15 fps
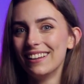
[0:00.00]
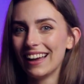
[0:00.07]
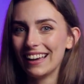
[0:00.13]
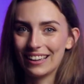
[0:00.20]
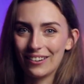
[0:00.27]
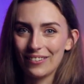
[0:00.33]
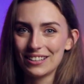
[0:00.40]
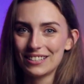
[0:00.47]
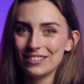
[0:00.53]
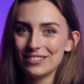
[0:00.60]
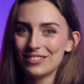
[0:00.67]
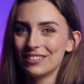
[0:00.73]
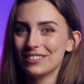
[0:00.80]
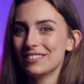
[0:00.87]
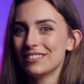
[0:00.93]
Like I wasn't
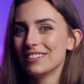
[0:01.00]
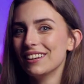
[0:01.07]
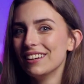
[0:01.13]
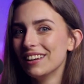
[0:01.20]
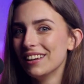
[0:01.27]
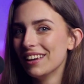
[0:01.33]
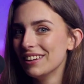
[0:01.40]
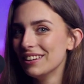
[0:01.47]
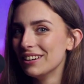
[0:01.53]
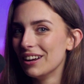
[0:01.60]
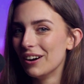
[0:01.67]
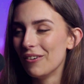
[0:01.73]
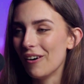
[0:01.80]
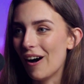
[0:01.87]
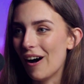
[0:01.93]
just,
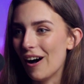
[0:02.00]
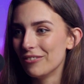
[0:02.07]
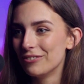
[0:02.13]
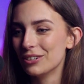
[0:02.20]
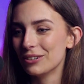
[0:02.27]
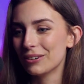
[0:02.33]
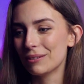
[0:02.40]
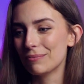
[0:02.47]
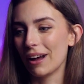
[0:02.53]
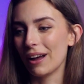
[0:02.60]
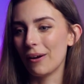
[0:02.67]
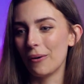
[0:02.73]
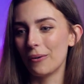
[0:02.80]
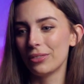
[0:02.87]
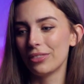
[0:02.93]
off doing my
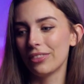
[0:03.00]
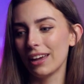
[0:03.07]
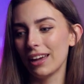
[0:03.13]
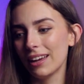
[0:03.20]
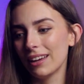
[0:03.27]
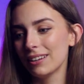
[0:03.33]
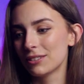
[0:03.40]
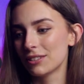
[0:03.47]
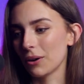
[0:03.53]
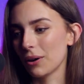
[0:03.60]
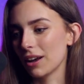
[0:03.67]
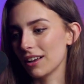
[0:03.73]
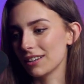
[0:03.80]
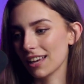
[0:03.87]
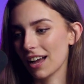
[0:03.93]
own thing. So I
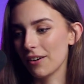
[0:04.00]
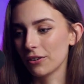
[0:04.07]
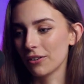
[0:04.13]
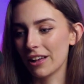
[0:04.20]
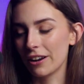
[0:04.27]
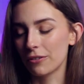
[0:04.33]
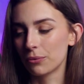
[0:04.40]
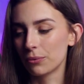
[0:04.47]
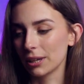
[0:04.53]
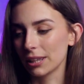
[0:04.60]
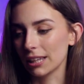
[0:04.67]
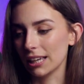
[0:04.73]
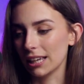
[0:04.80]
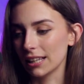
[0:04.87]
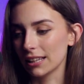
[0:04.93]
got to have a lot of
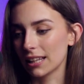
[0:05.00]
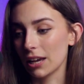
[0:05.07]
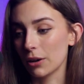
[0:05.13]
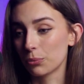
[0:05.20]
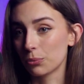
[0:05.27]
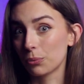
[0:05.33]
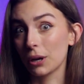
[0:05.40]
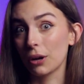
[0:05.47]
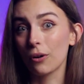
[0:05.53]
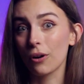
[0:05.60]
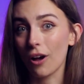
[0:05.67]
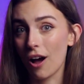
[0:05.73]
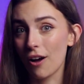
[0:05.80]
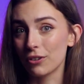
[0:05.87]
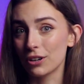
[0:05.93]
really like real
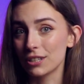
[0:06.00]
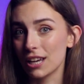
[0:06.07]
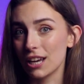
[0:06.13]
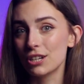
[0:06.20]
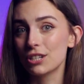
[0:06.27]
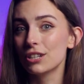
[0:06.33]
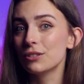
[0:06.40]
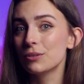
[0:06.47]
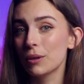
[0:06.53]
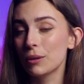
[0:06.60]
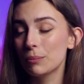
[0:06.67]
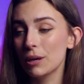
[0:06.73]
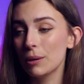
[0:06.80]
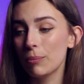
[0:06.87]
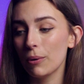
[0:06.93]
conversations
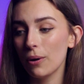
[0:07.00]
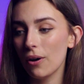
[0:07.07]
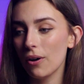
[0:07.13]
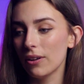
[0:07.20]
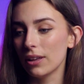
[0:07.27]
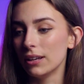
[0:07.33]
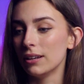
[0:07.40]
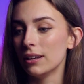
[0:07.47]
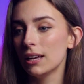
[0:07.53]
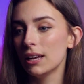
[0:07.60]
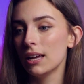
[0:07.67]
with people. And